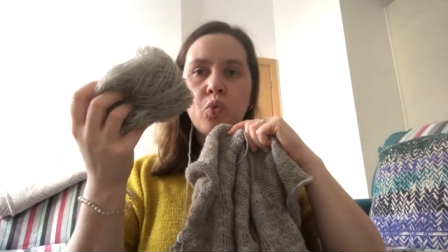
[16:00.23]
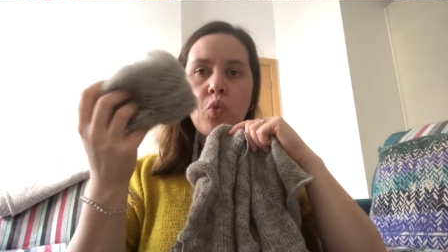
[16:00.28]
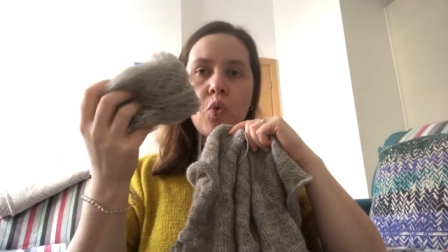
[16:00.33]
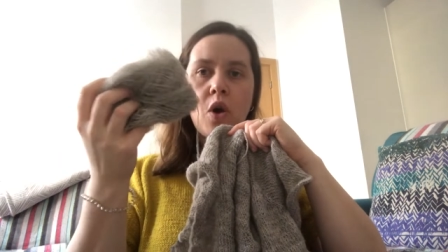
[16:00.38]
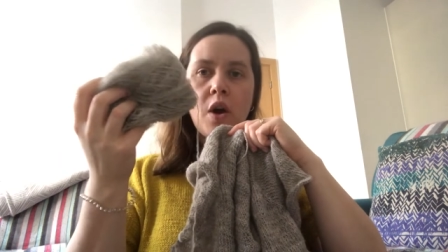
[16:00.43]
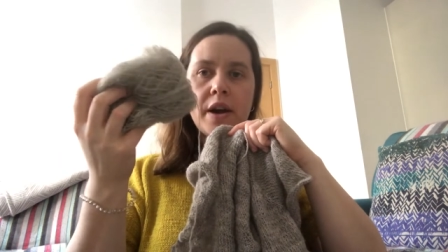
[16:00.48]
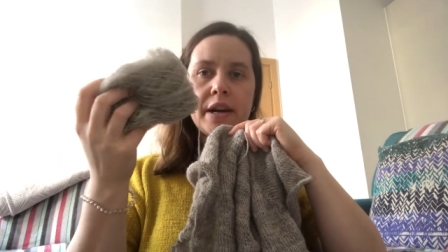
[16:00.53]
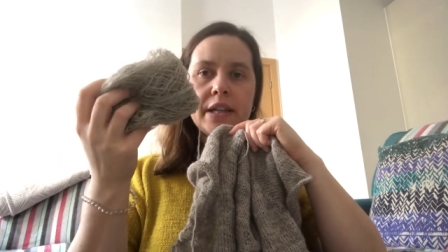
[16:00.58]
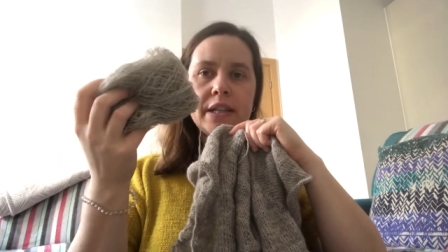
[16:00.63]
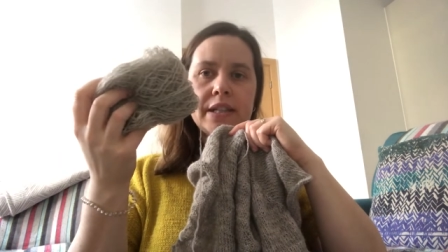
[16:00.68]

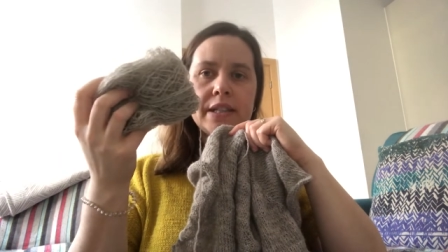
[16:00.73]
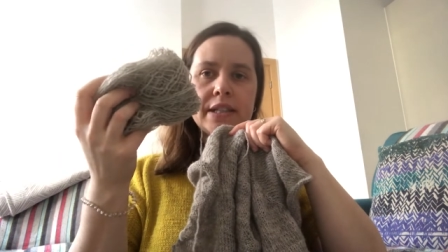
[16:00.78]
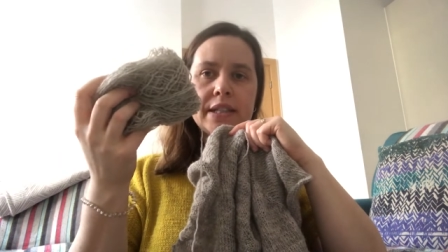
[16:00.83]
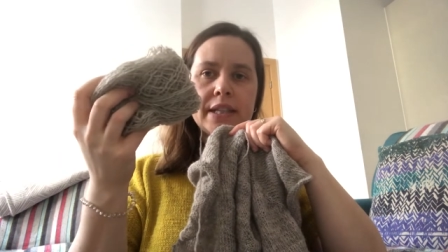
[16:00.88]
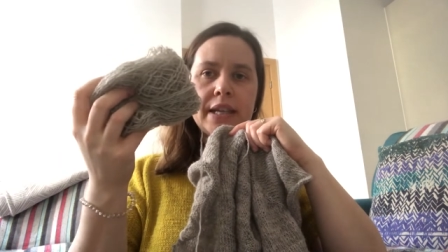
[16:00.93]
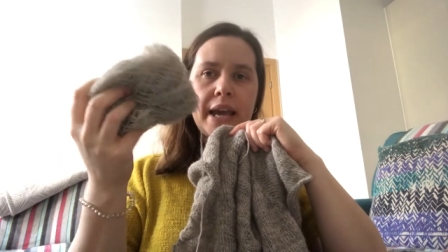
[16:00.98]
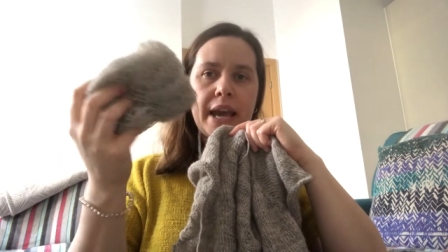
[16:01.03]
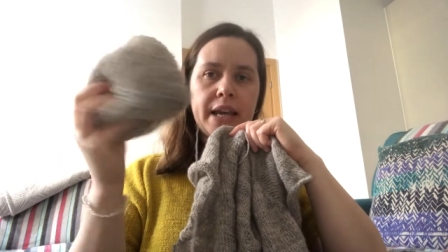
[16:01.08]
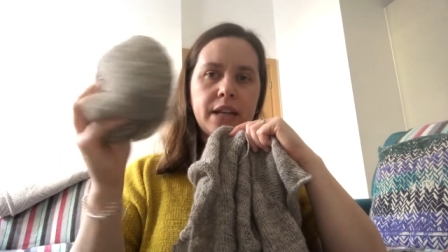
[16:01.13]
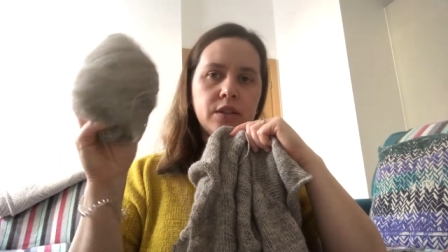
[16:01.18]
one
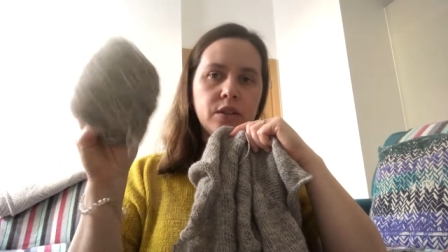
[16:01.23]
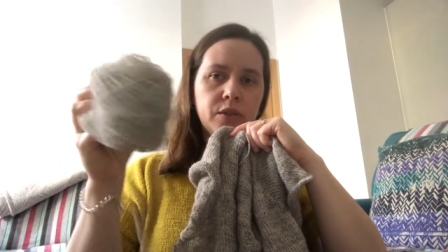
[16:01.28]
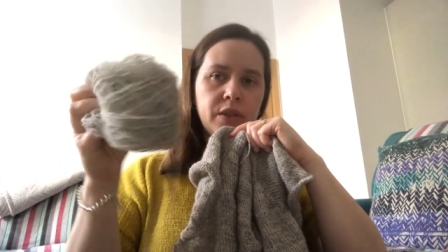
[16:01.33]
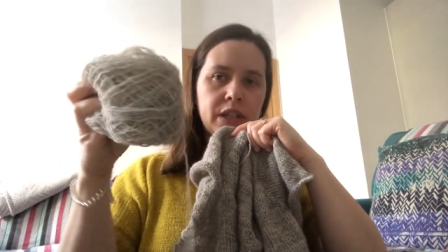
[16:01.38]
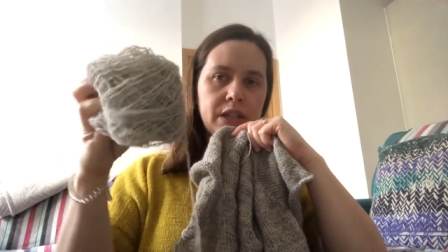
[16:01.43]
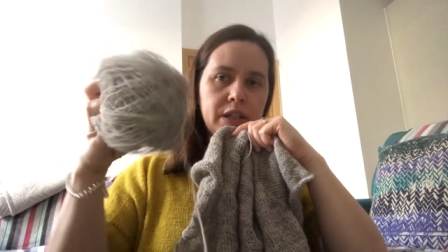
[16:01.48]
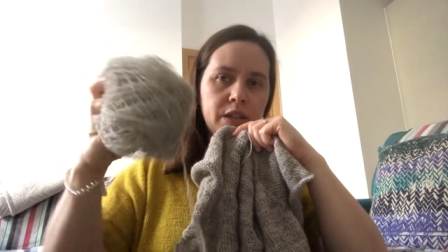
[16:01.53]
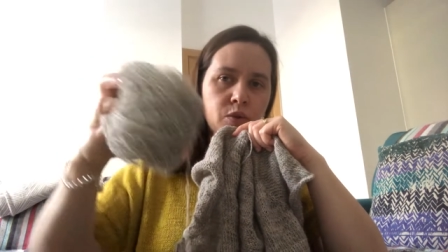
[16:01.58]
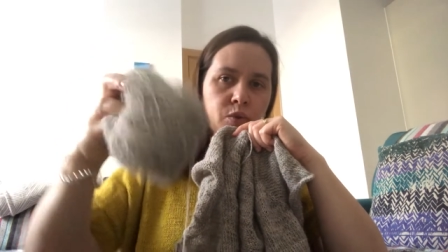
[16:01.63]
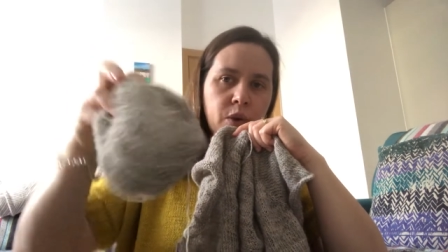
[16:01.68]
skein. So
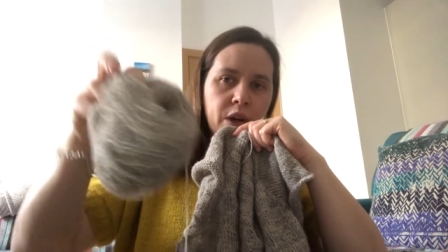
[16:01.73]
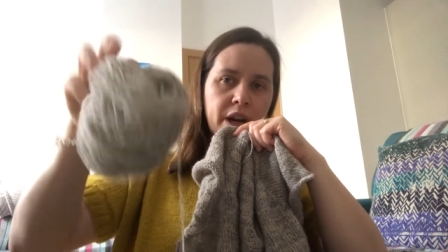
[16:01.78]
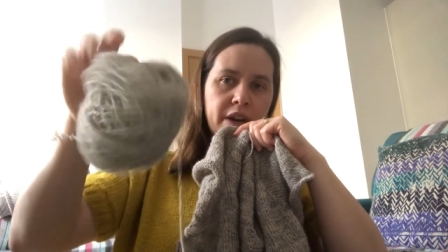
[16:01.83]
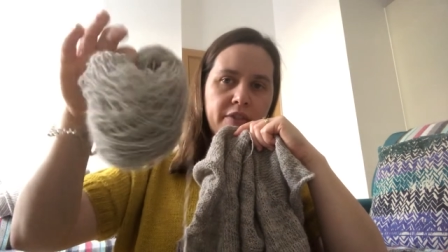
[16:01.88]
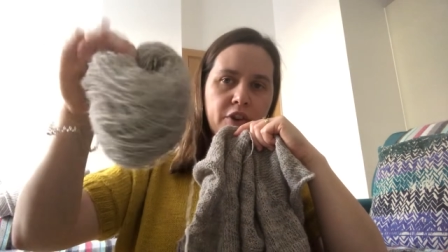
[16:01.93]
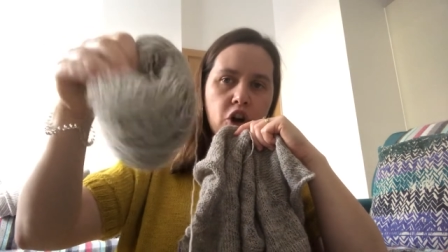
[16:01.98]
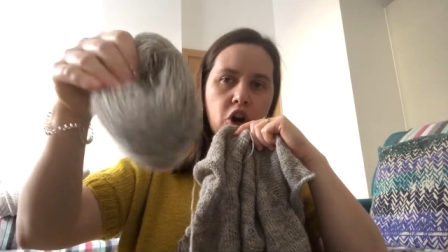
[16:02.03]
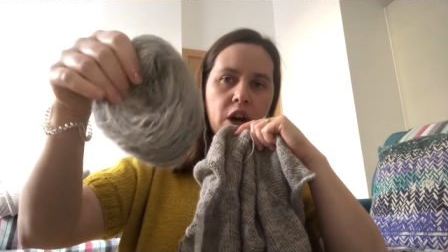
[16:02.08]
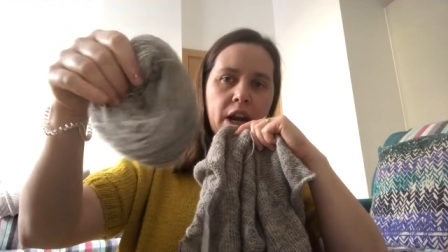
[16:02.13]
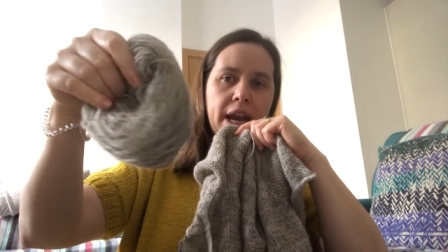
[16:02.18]
this is what
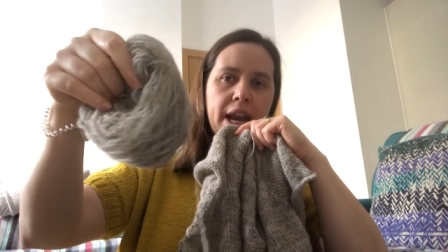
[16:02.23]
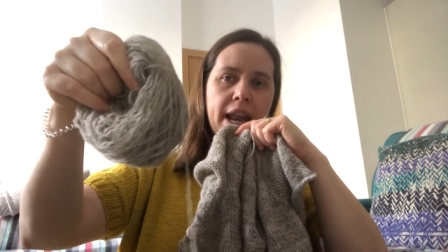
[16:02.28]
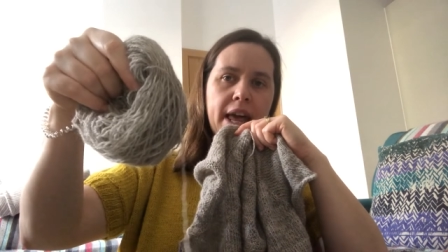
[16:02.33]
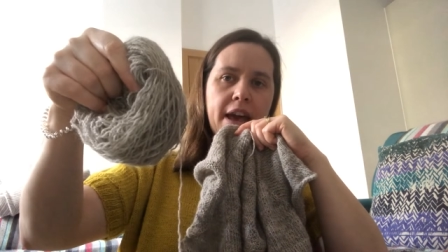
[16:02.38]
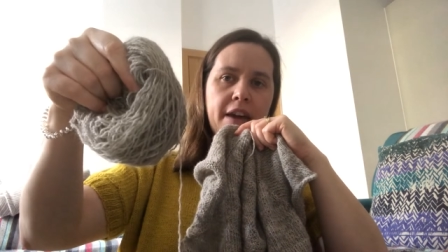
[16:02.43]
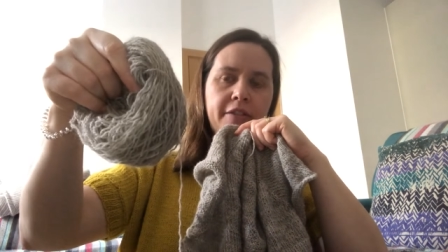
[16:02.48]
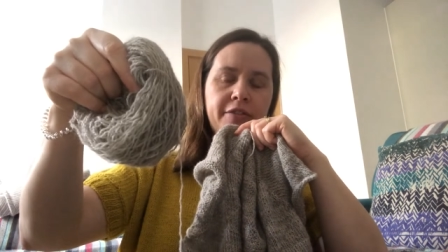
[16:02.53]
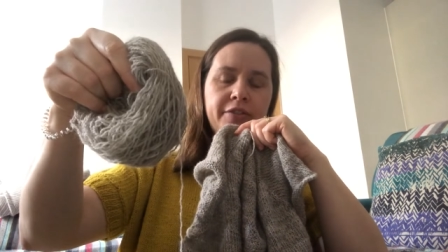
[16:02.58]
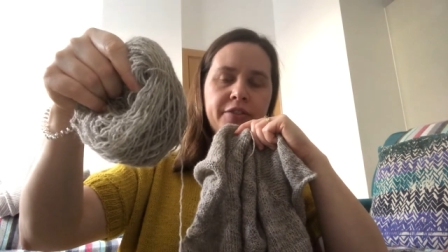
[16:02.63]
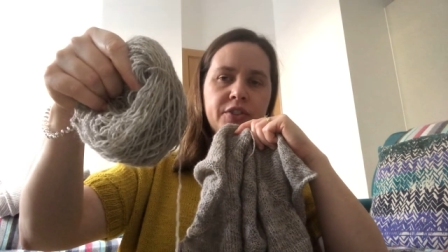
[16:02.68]
I've got
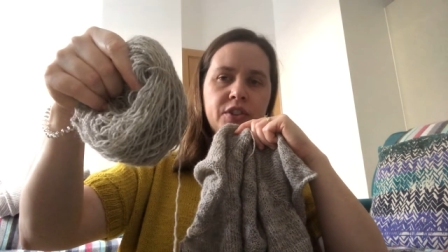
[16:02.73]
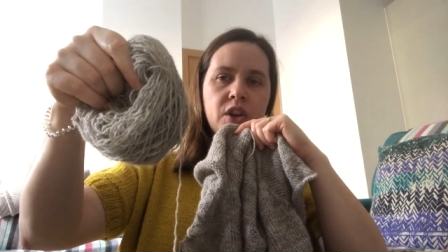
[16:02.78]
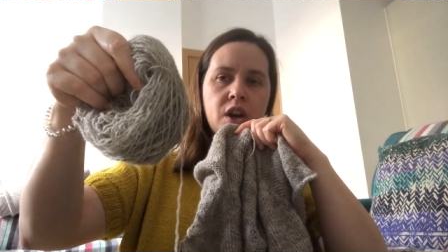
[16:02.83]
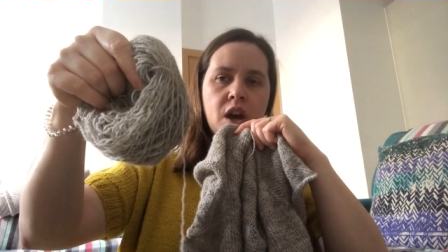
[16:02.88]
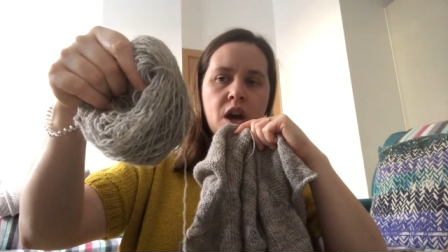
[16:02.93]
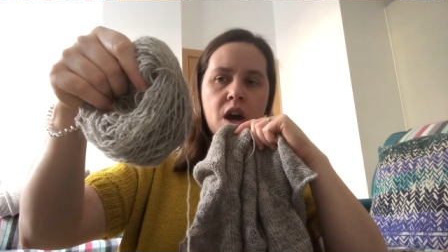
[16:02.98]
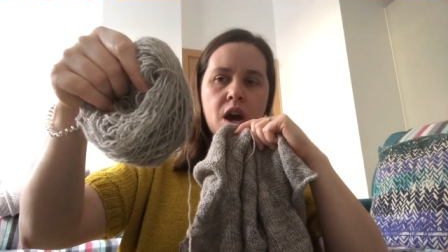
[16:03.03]
left